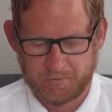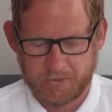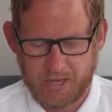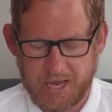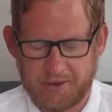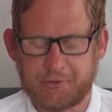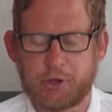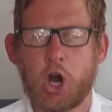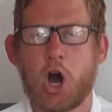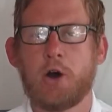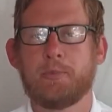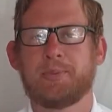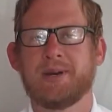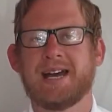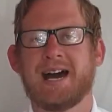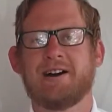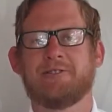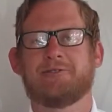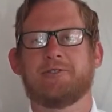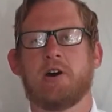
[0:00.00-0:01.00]
If God be
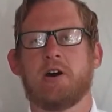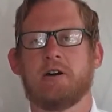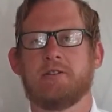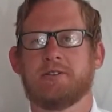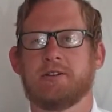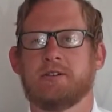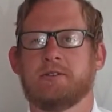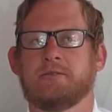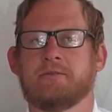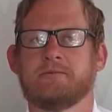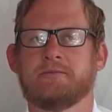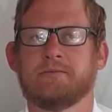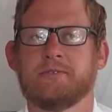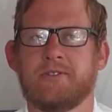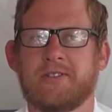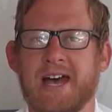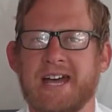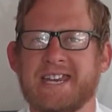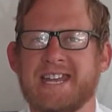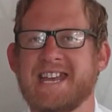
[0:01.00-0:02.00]
our Father.
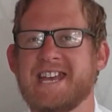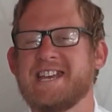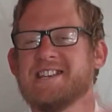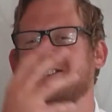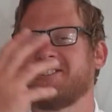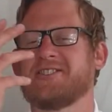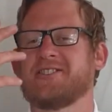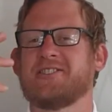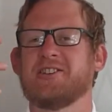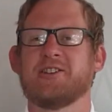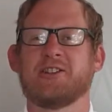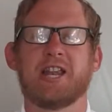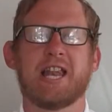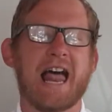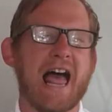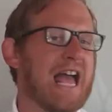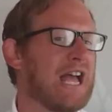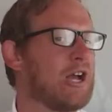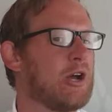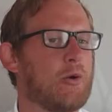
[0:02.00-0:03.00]
That is the
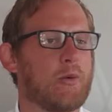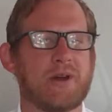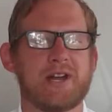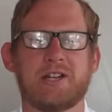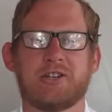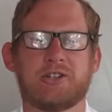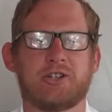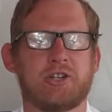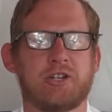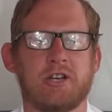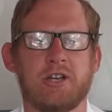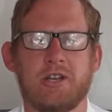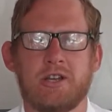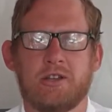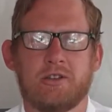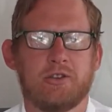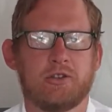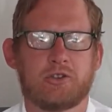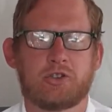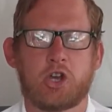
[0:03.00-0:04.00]
language
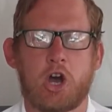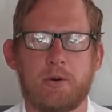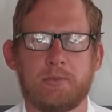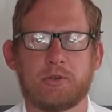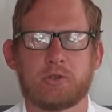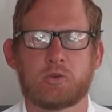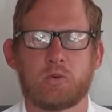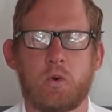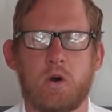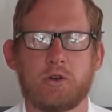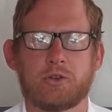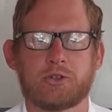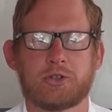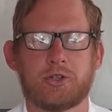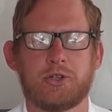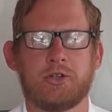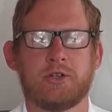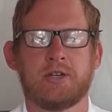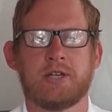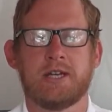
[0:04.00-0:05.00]
that Thomas
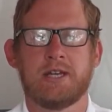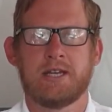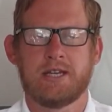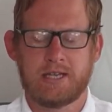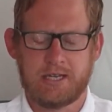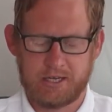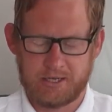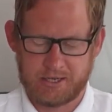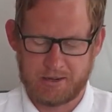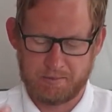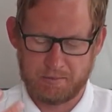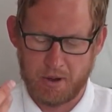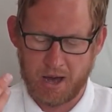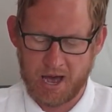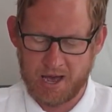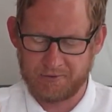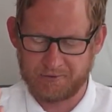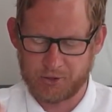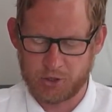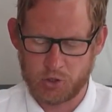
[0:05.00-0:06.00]
Watson is, in
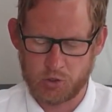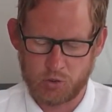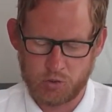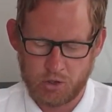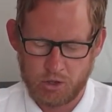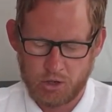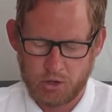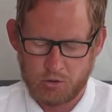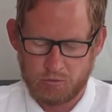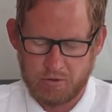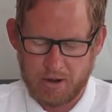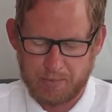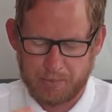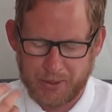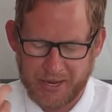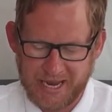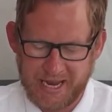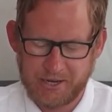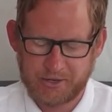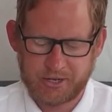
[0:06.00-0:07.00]
my view,
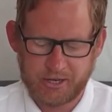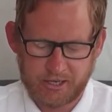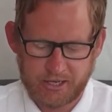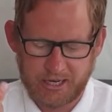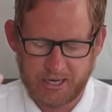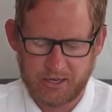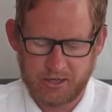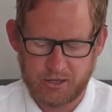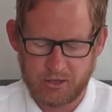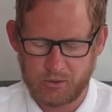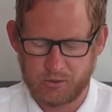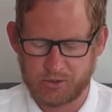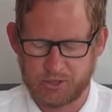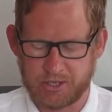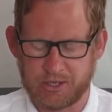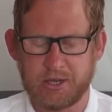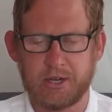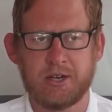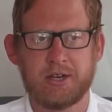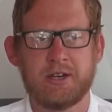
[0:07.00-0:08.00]
repeatedly
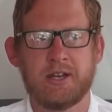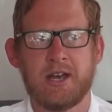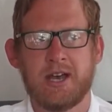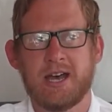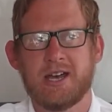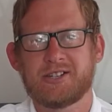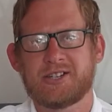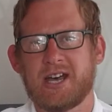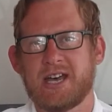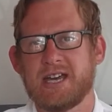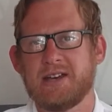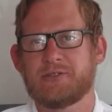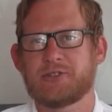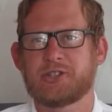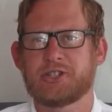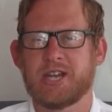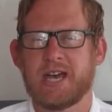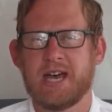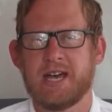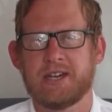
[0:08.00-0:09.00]
using. And as I have
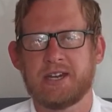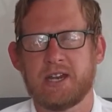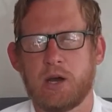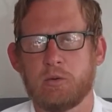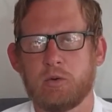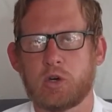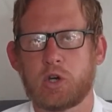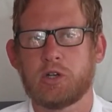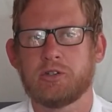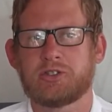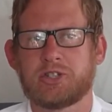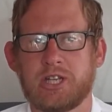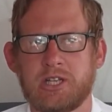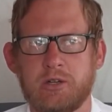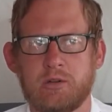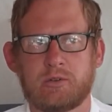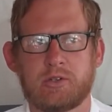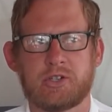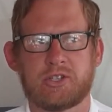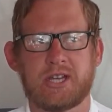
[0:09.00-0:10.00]
said, and I will
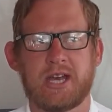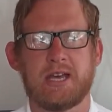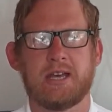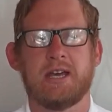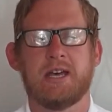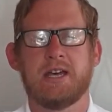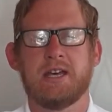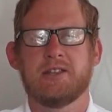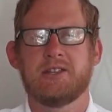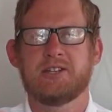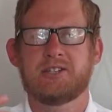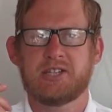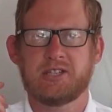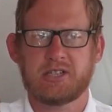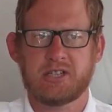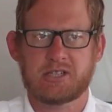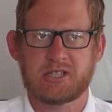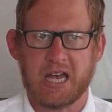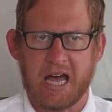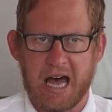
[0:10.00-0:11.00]
continue to say, this is
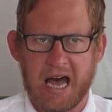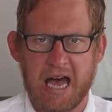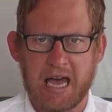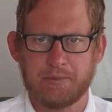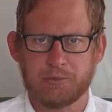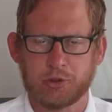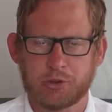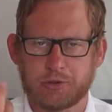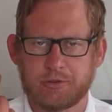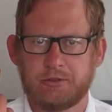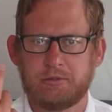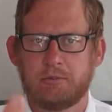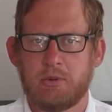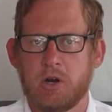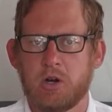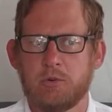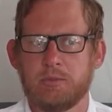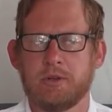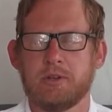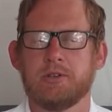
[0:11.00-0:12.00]
a time, just for a
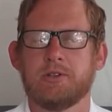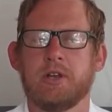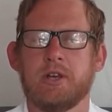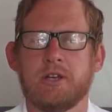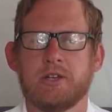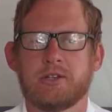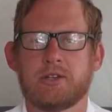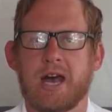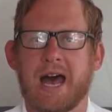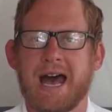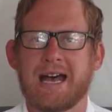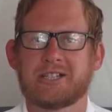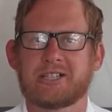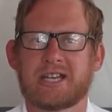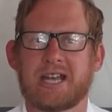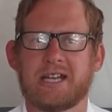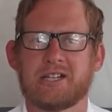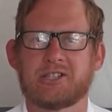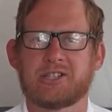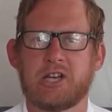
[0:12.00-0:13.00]
moment, to
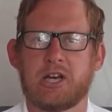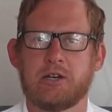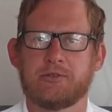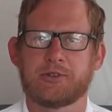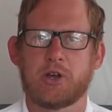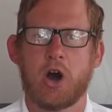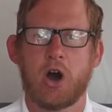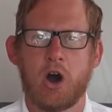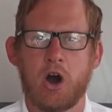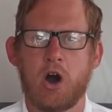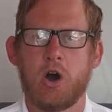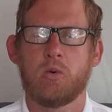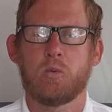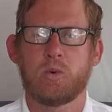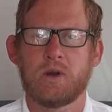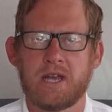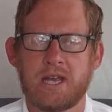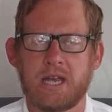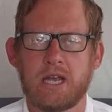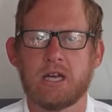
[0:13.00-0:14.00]
ask ourselves, are
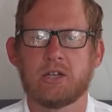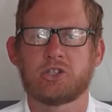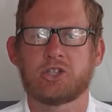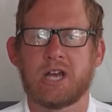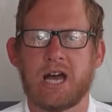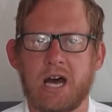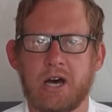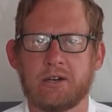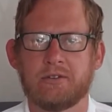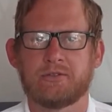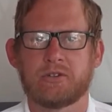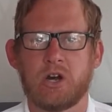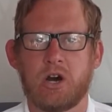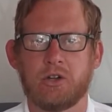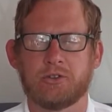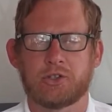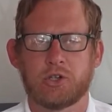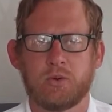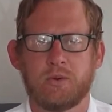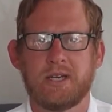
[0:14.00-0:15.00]
we a child of
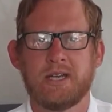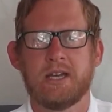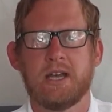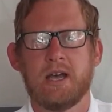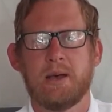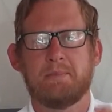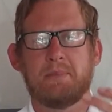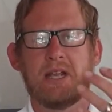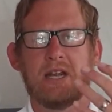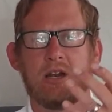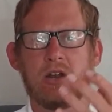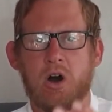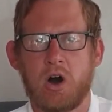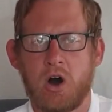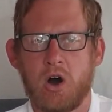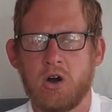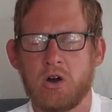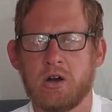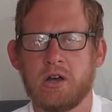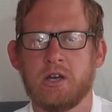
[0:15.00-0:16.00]
God? Do we
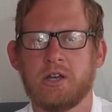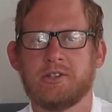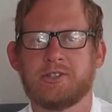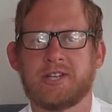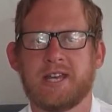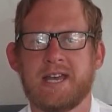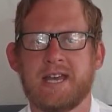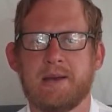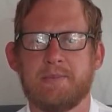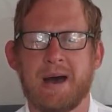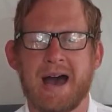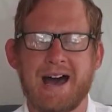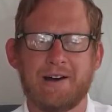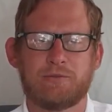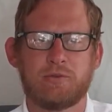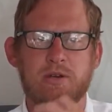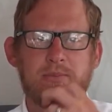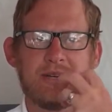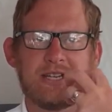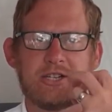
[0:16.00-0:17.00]
belong to Him? Have
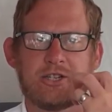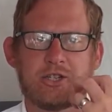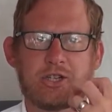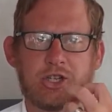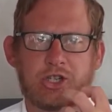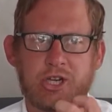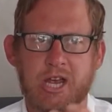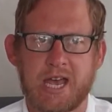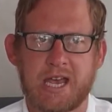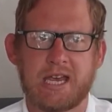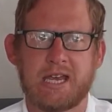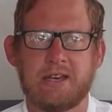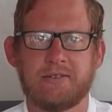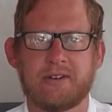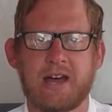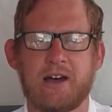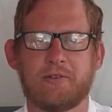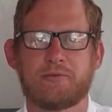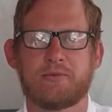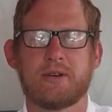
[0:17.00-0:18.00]
we been saved?
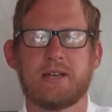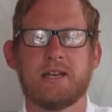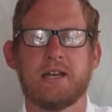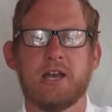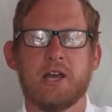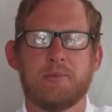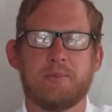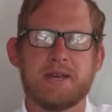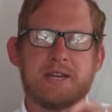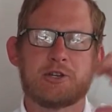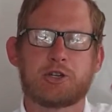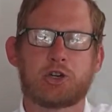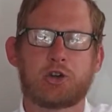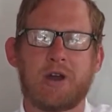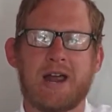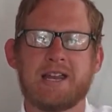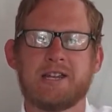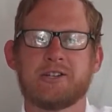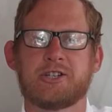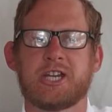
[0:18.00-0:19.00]
Have we been
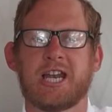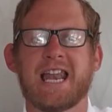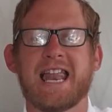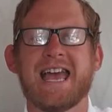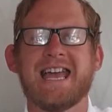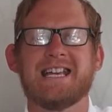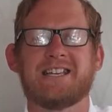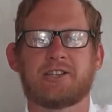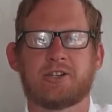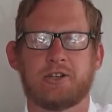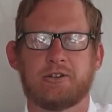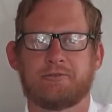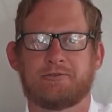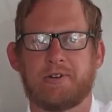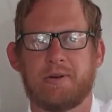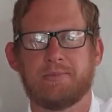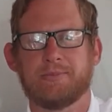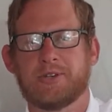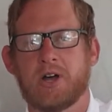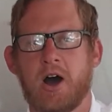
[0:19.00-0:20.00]
translated
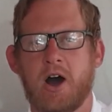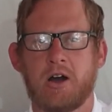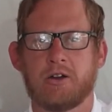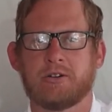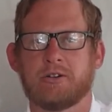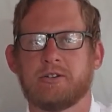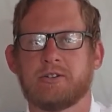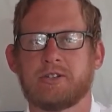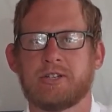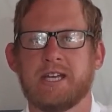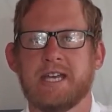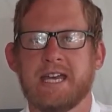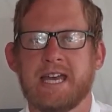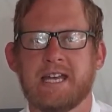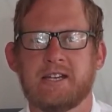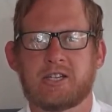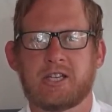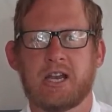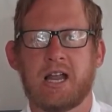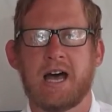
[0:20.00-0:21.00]
from darkness
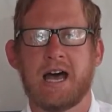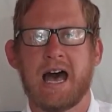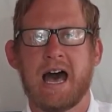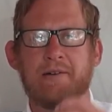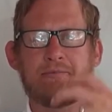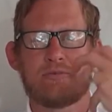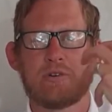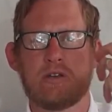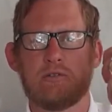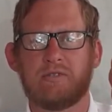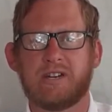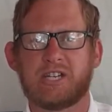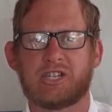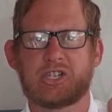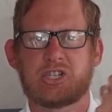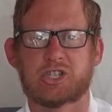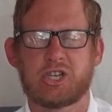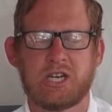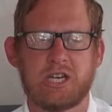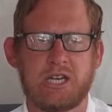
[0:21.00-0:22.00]
into light? Have we
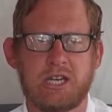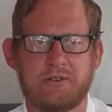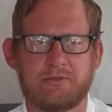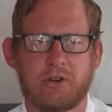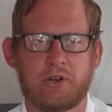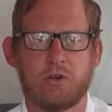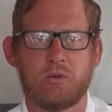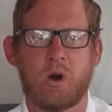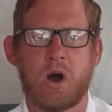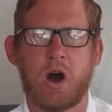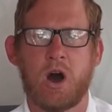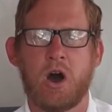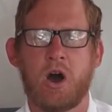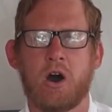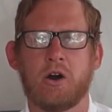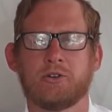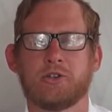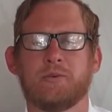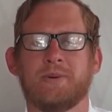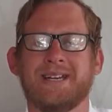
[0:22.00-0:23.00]
received a new
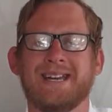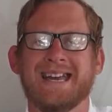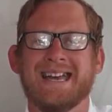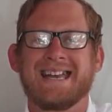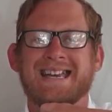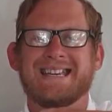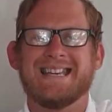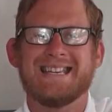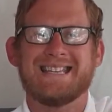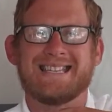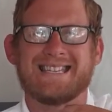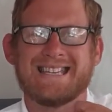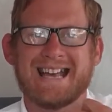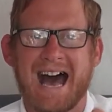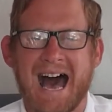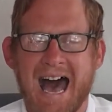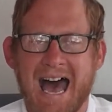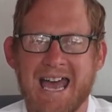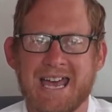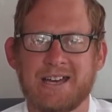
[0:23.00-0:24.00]
heart? Do we
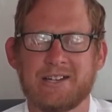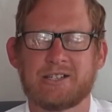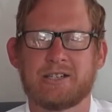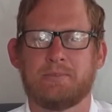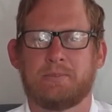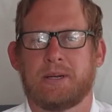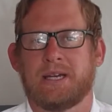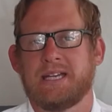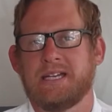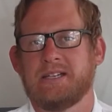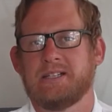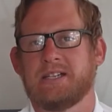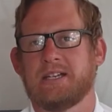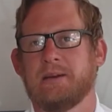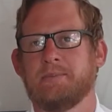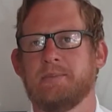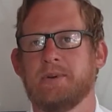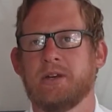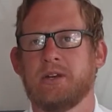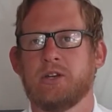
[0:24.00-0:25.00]
desire to please
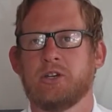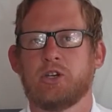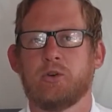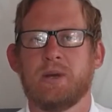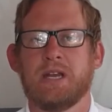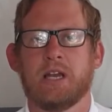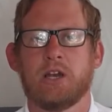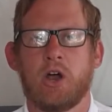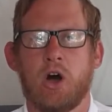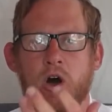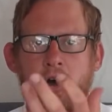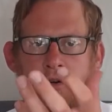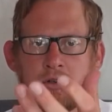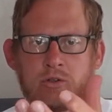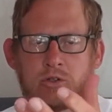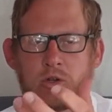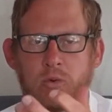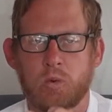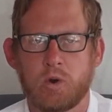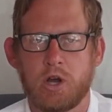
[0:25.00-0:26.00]
Him? Do we
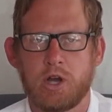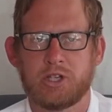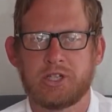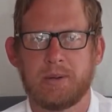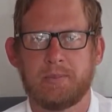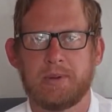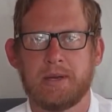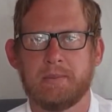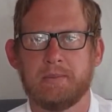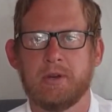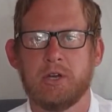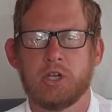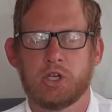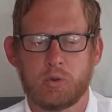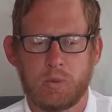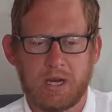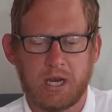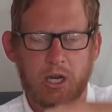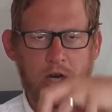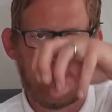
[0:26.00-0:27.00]
long to worship Him? Do
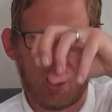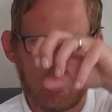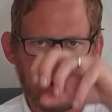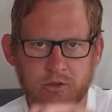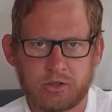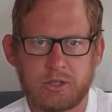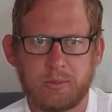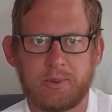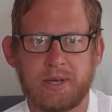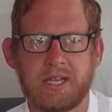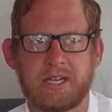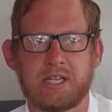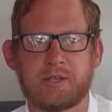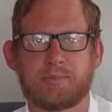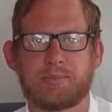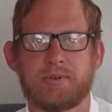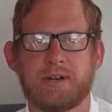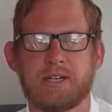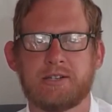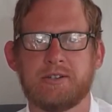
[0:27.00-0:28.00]
we long to be in His
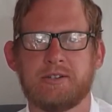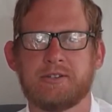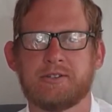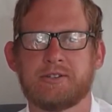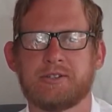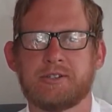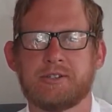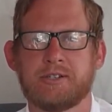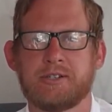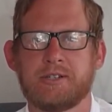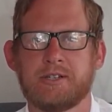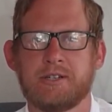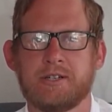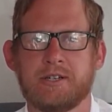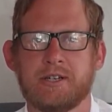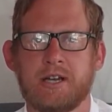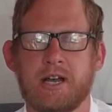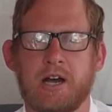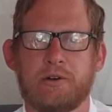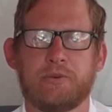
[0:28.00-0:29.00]
presence?
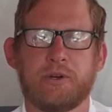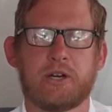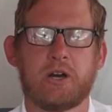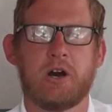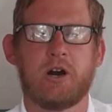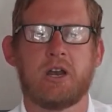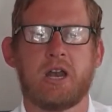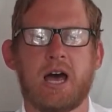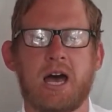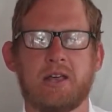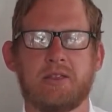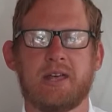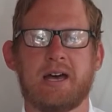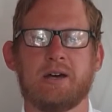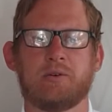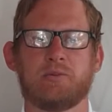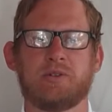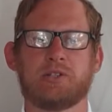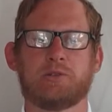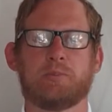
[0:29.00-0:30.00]
Have we got like
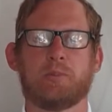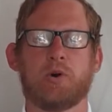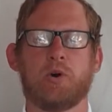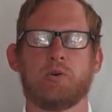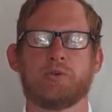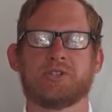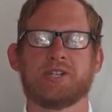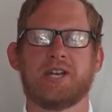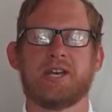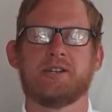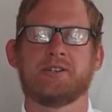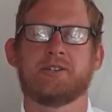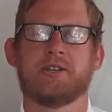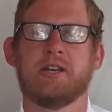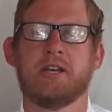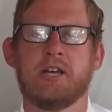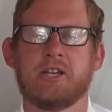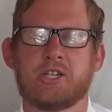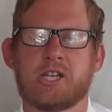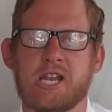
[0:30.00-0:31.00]
that which Paul says,
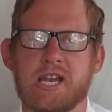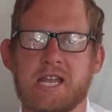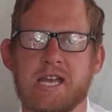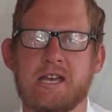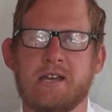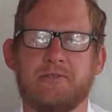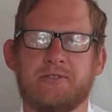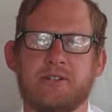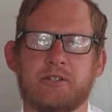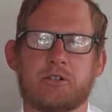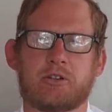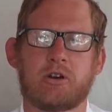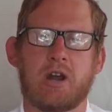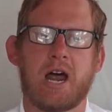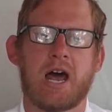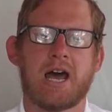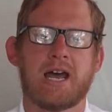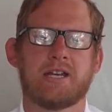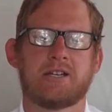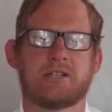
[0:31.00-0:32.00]
to live is
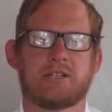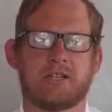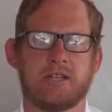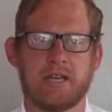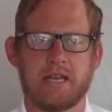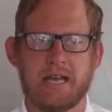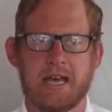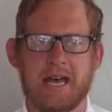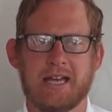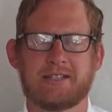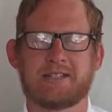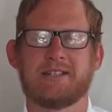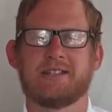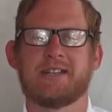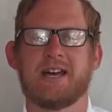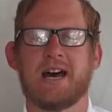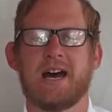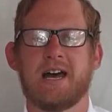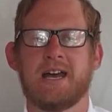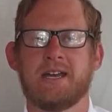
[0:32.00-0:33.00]
Christ and to
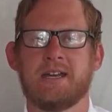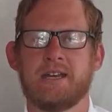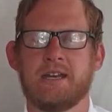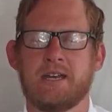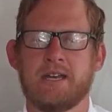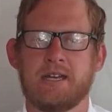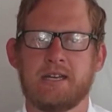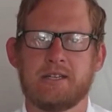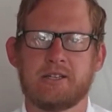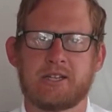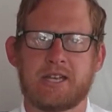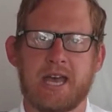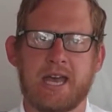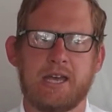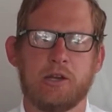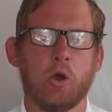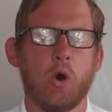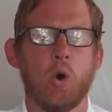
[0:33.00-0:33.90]
die is gain?